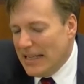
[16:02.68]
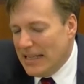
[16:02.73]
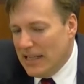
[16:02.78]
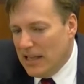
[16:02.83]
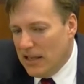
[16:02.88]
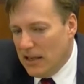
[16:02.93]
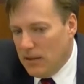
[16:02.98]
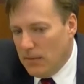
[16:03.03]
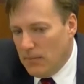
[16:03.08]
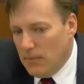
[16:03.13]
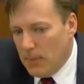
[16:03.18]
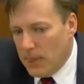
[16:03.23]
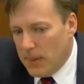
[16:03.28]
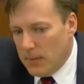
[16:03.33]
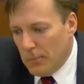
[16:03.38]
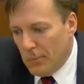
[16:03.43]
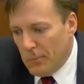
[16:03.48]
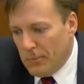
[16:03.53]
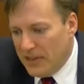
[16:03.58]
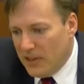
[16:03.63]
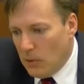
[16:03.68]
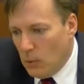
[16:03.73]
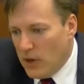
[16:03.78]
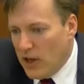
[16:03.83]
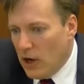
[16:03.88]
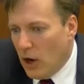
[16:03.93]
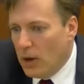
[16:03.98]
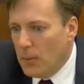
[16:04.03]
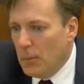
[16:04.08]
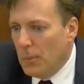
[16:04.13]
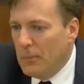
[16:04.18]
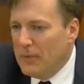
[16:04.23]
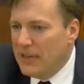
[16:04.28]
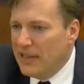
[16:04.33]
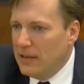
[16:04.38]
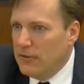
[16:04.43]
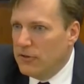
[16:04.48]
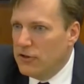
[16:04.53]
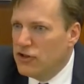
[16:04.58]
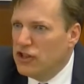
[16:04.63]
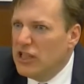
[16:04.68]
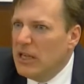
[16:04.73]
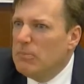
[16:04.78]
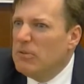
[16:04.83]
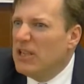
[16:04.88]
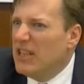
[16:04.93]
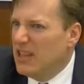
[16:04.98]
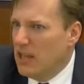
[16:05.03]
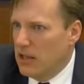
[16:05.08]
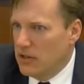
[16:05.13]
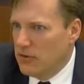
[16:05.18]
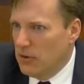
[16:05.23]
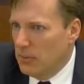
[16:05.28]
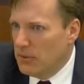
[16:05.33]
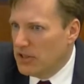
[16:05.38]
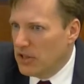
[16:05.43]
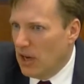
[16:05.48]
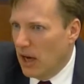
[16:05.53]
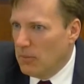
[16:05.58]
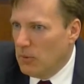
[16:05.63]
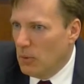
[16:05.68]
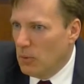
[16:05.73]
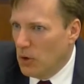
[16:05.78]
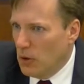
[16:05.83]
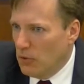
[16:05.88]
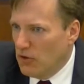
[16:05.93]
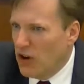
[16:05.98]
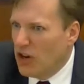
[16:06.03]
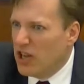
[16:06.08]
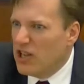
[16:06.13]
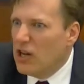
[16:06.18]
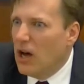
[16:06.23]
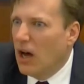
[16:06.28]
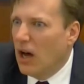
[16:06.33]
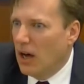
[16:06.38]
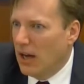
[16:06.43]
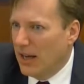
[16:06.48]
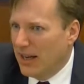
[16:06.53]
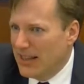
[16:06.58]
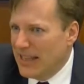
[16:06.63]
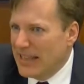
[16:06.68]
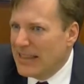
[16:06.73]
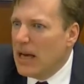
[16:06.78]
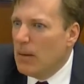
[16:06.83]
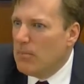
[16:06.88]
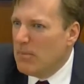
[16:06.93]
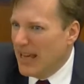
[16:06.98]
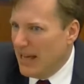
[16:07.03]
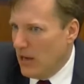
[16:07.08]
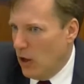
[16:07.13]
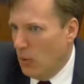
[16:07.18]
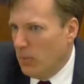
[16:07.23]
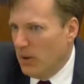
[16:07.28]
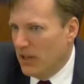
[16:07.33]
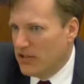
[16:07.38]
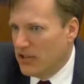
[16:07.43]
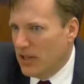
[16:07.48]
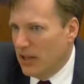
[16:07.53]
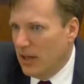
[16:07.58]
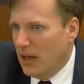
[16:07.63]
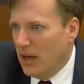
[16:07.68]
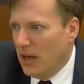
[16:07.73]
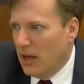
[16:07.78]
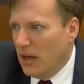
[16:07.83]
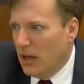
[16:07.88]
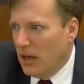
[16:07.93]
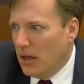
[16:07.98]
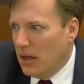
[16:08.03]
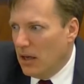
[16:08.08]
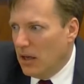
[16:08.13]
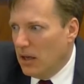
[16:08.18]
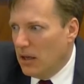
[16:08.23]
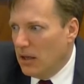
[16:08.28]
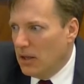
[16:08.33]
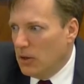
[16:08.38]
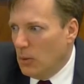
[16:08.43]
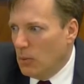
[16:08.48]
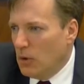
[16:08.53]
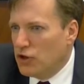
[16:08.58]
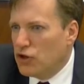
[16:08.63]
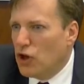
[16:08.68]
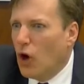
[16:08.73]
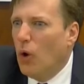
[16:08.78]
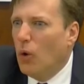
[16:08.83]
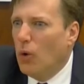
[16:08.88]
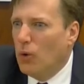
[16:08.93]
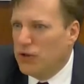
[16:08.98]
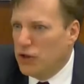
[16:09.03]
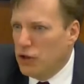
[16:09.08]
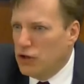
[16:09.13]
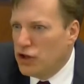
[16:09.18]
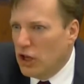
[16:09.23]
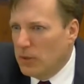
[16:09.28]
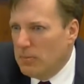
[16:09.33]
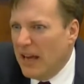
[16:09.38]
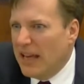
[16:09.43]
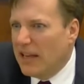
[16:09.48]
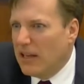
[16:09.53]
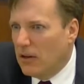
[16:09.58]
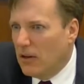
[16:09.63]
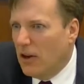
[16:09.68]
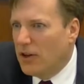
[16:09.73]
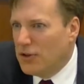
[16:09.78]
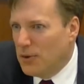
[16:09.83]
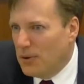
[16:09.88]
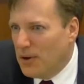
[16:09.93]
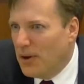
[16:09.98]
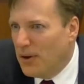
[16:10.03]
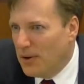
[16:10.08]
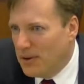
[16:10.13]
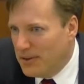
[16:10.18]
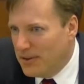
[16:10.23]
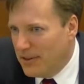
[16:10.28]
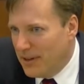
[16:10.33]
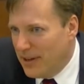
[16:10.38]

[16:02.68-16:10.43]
the that we are steeped in this from the time when we were very young, and I think that may help us that that we're told you should make it on your own.